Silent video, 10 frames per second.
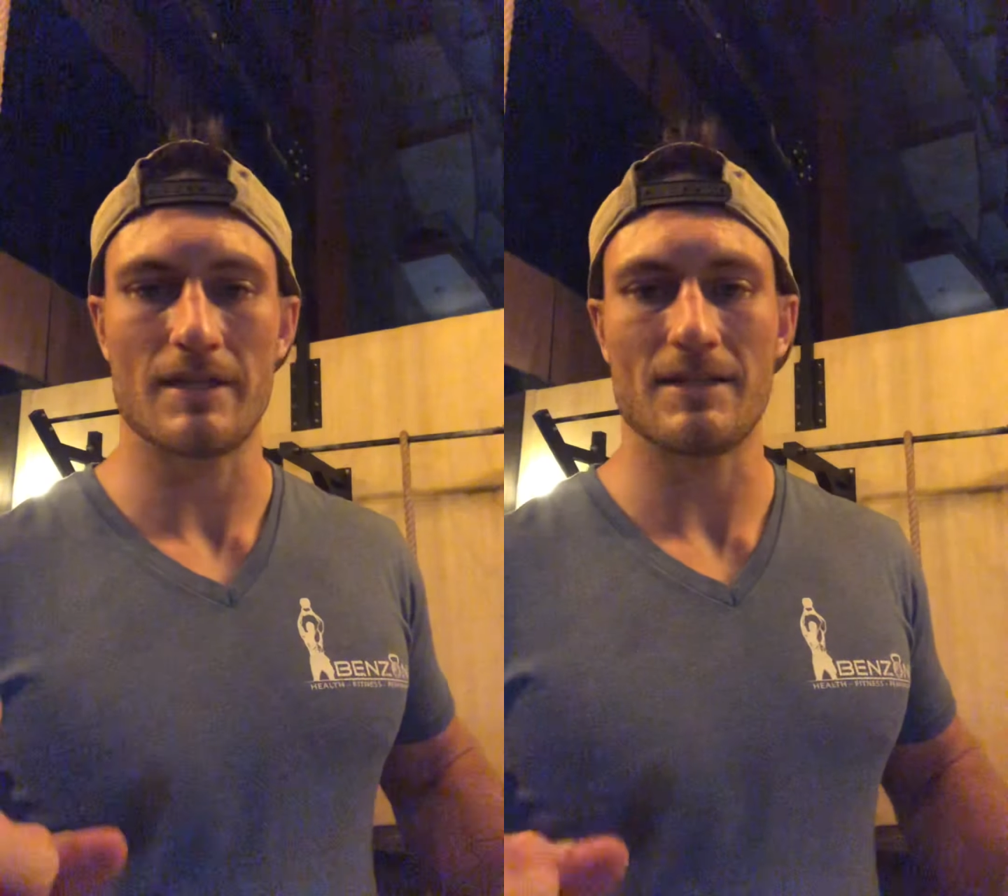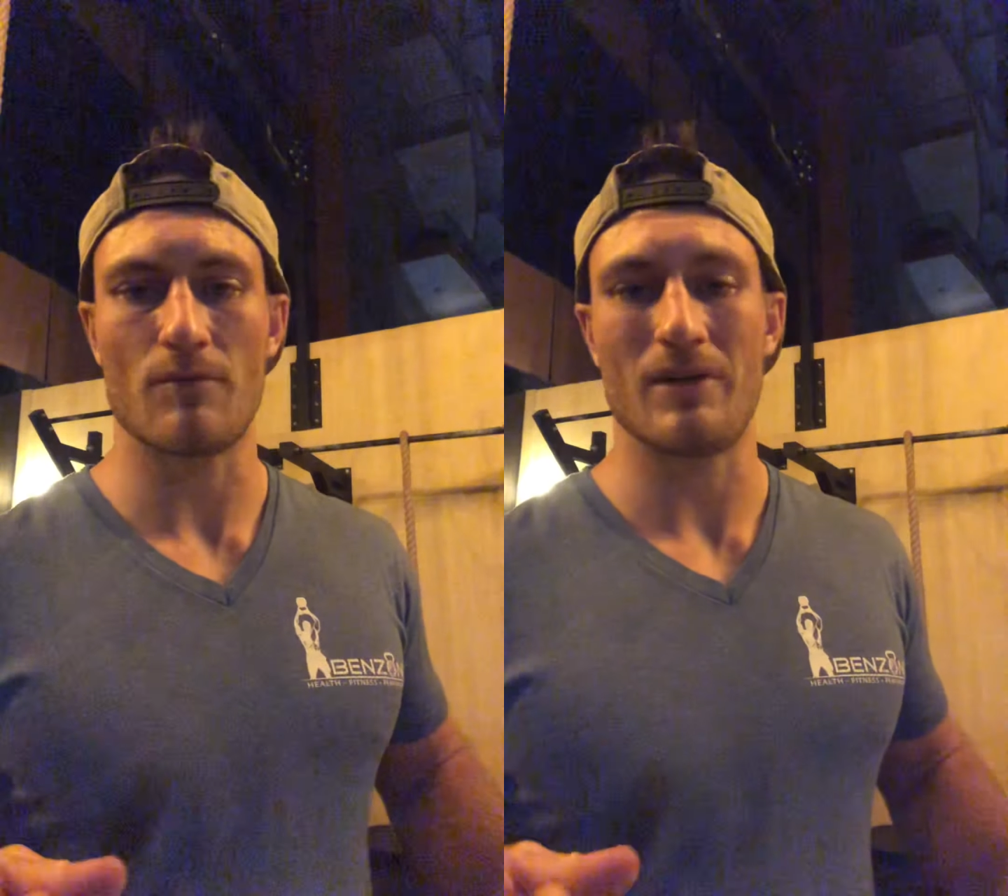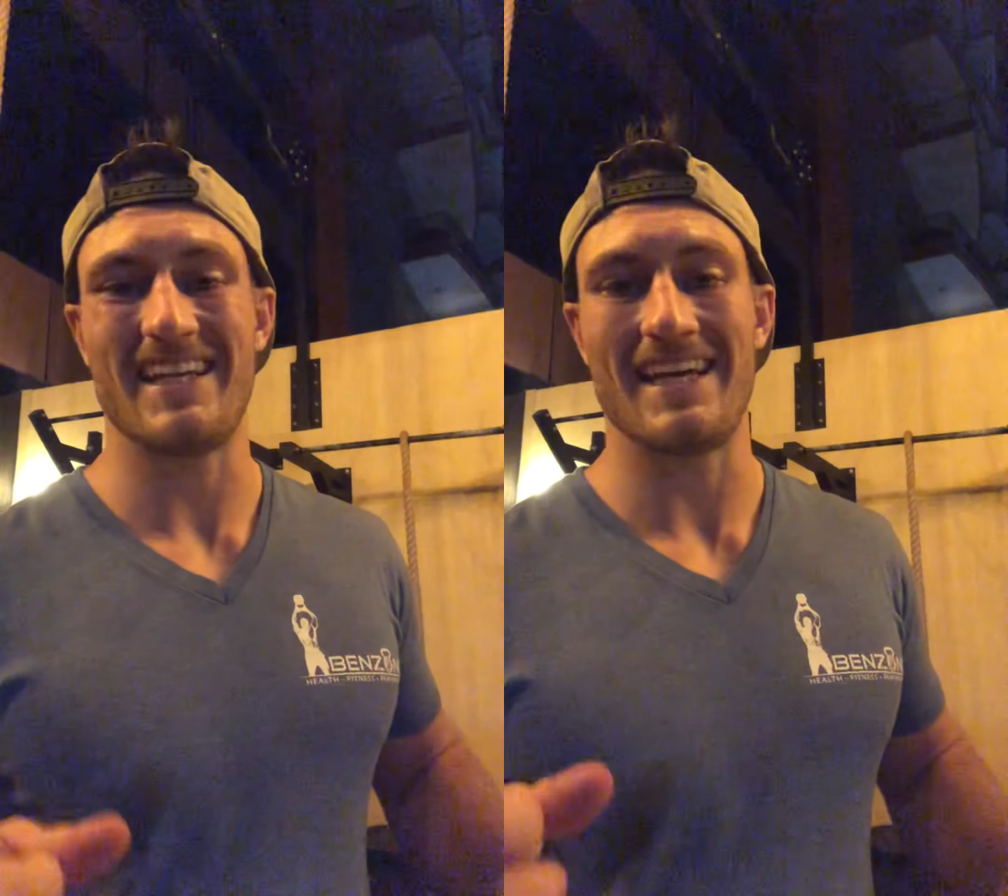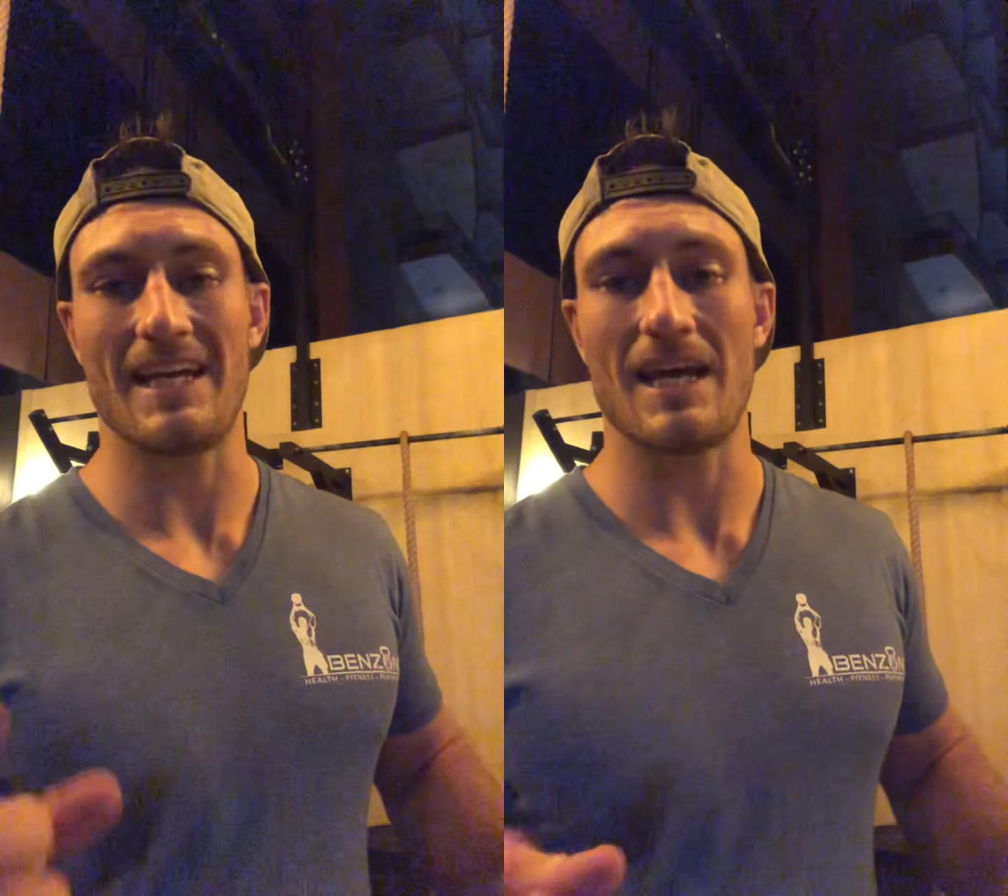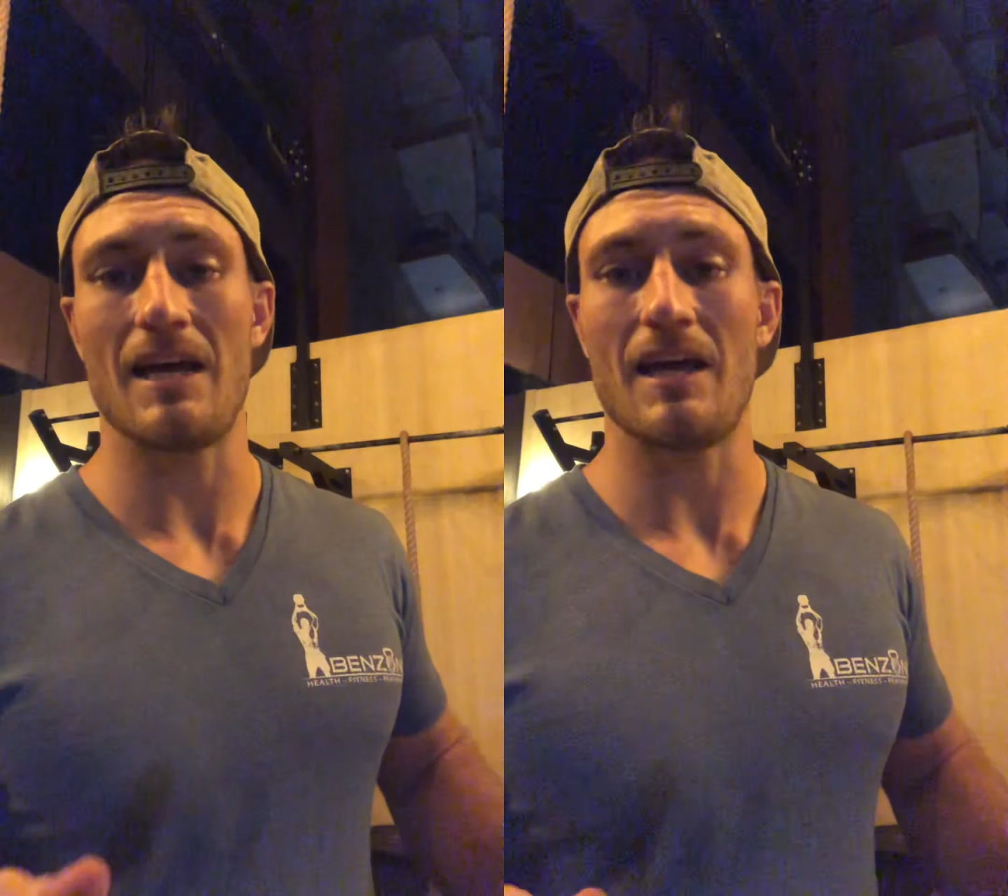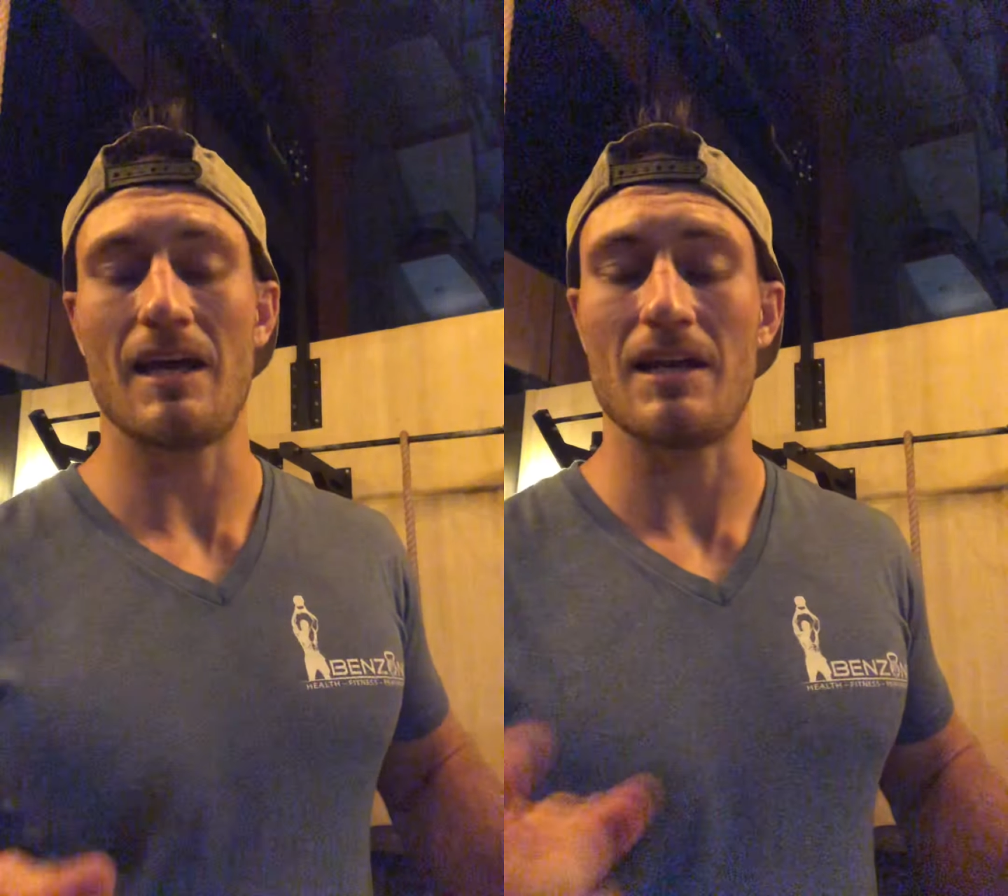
that we did and